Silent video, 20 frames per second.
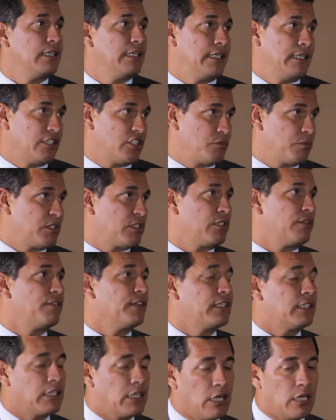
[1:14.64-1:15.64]
It is
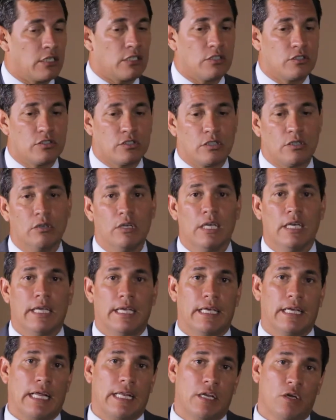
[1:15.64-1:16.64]
specific to condos. So,
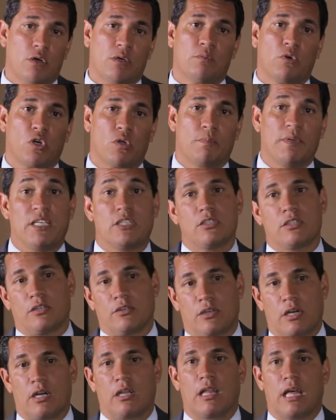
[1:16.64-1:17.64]
and I know in Myrtle Beach
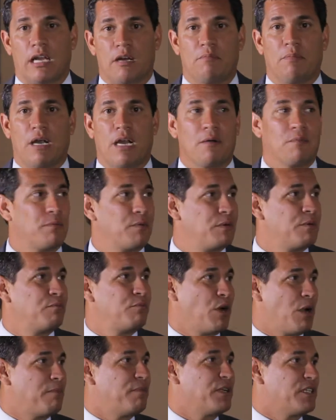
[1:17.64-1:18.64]
there are a lot
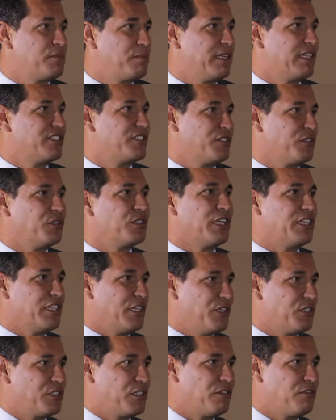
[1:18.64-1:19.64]
of properties being sold on
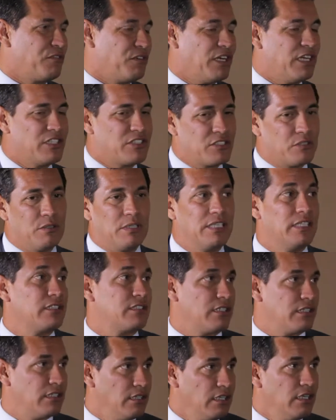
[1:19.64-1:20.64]
the ocean front, so it
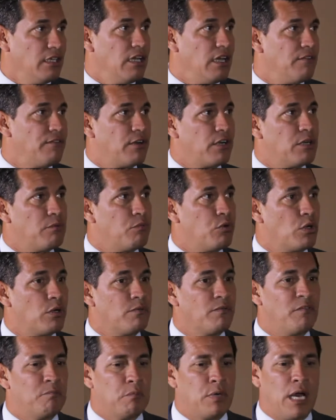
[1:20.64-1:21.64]
is a very
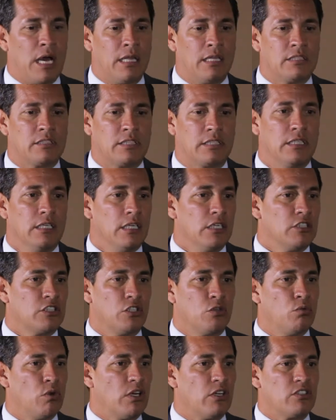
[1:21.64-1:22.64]
important policy.
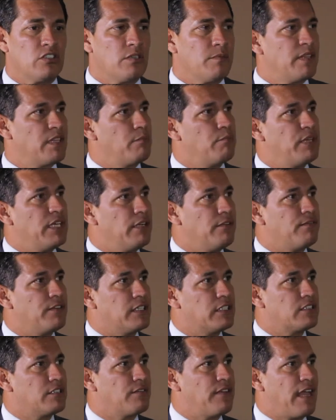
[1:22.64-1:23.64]
So what are some of the
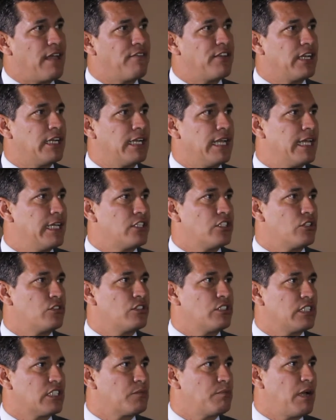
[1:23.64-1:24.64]
benefits of having an
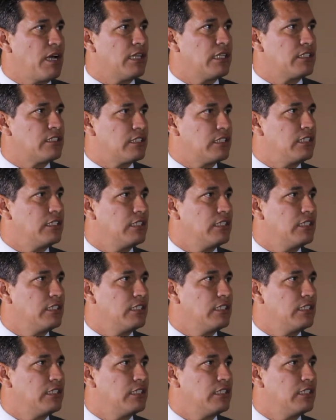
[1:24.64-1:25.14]
HO6 policy?